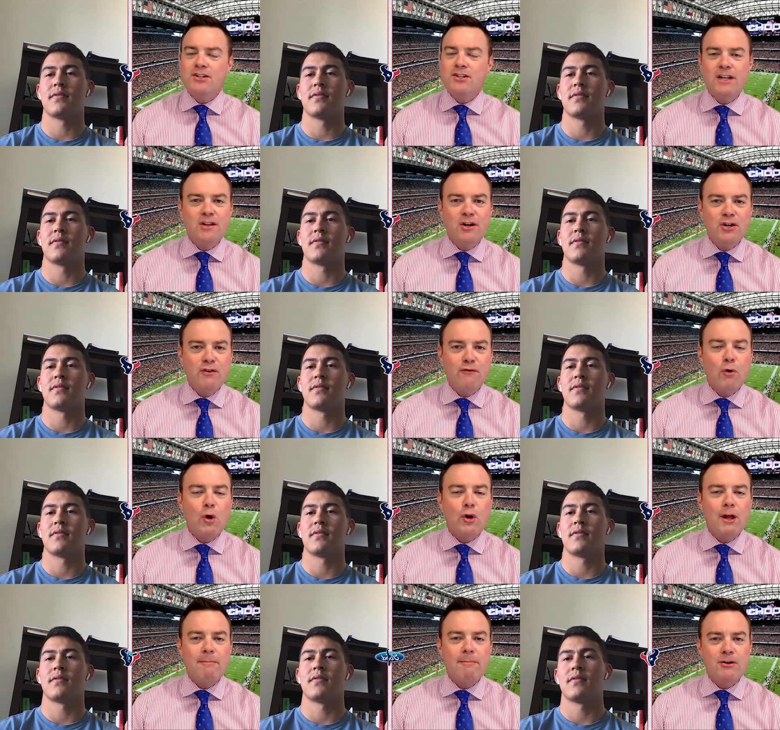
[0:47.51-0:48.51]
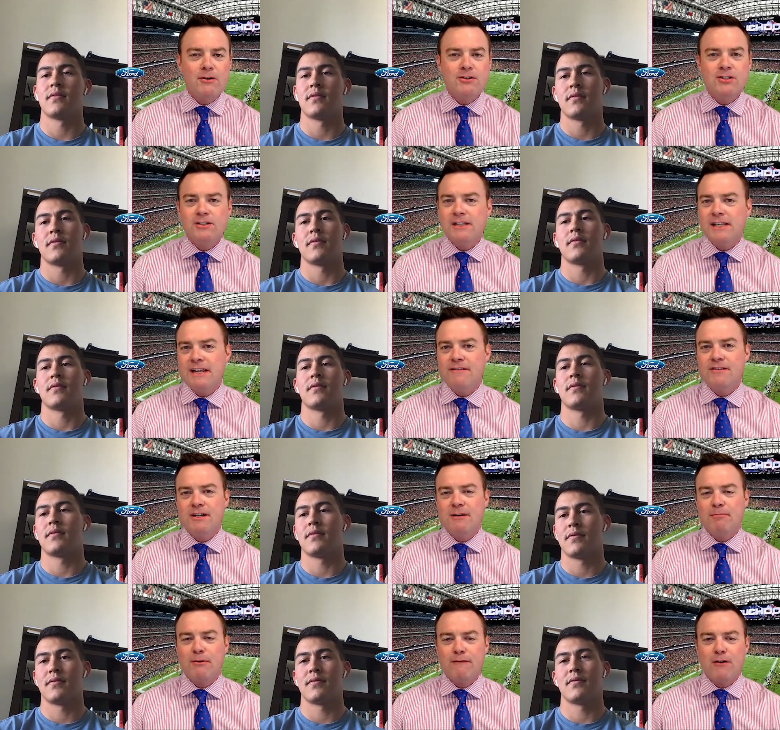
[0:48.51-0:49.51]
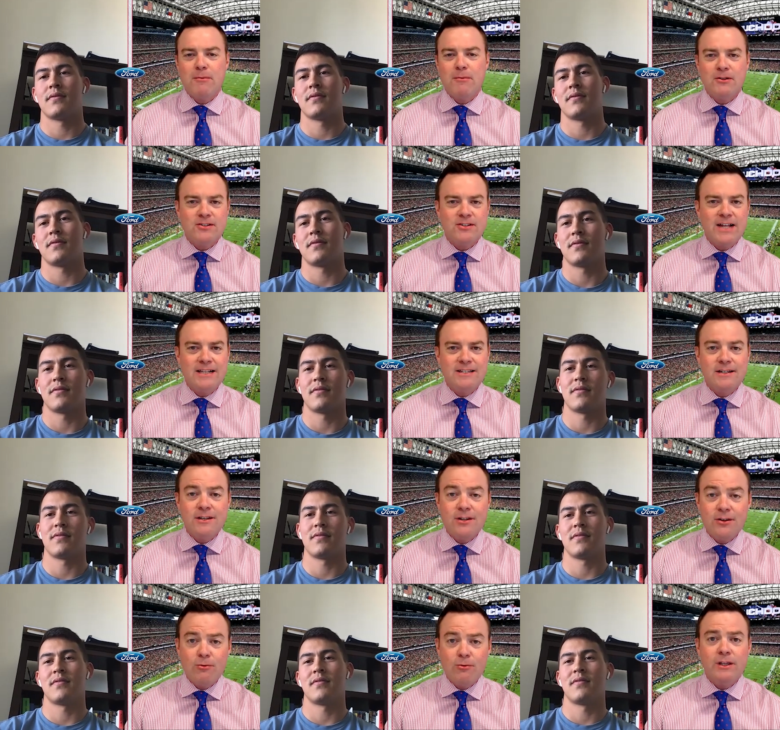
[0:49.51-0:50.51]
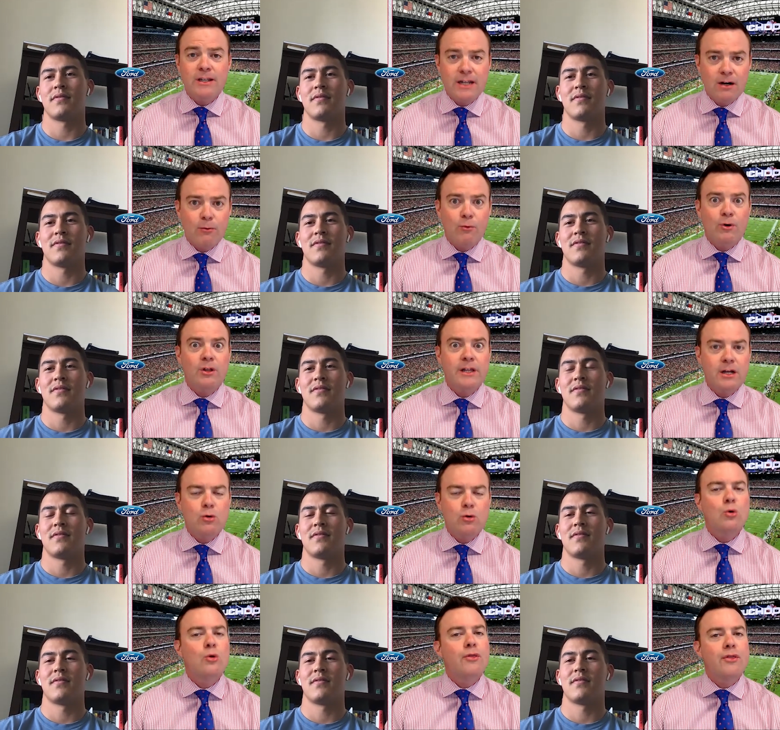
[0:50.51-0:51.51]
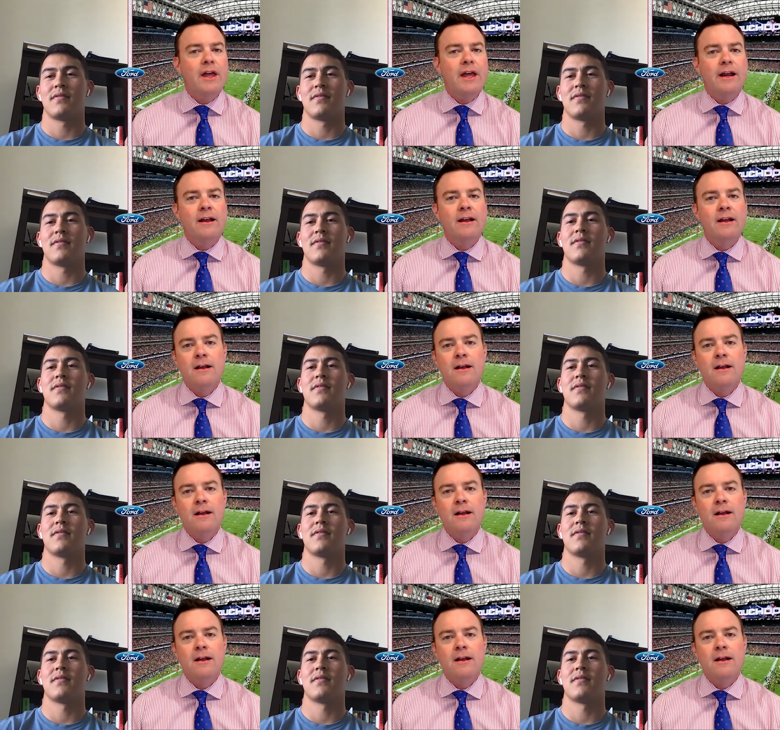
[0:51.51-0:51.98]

Speaker 1: in, though. You've rolled up your sleeves in a proverbial sense, and you really did a really cool thing